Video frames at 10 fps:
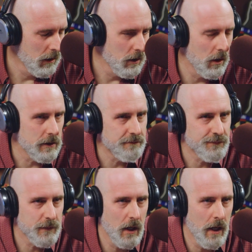Look,
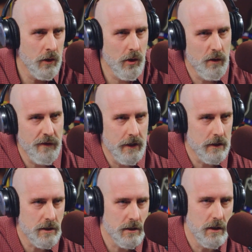I don't know if any of
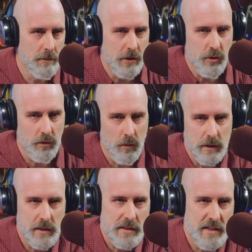this is going to be true
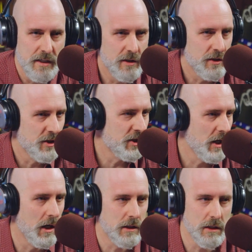once the season
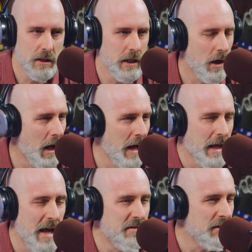starts.
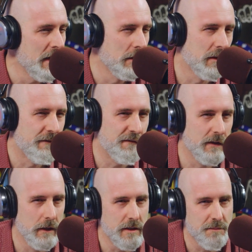I think the
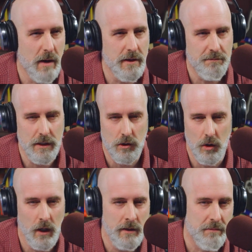Phillies might be
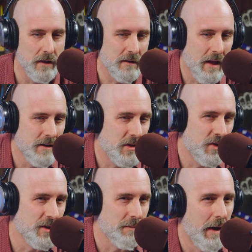good, but that's
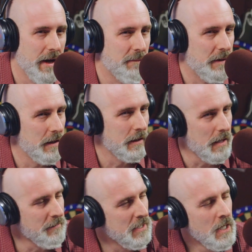just my
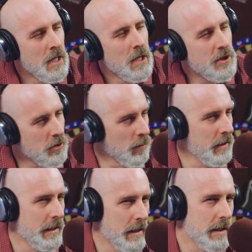opinion. I mean, do you
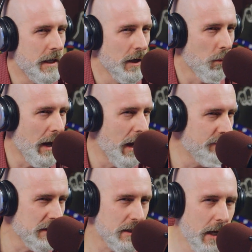really need to hear what I
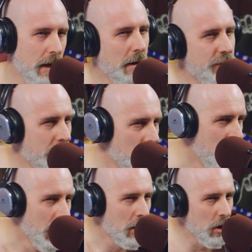have to say about their
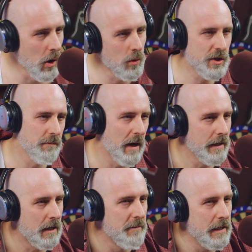closer
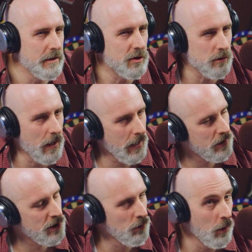by committee
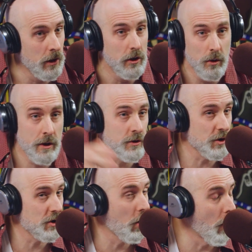strategy when you can
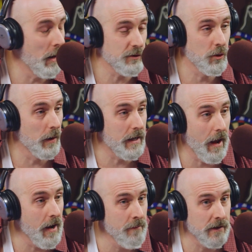just go out to a
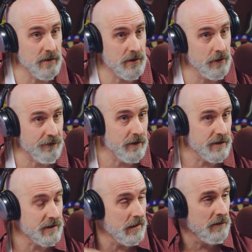game and see for
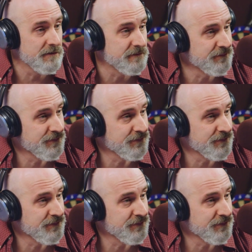yourself?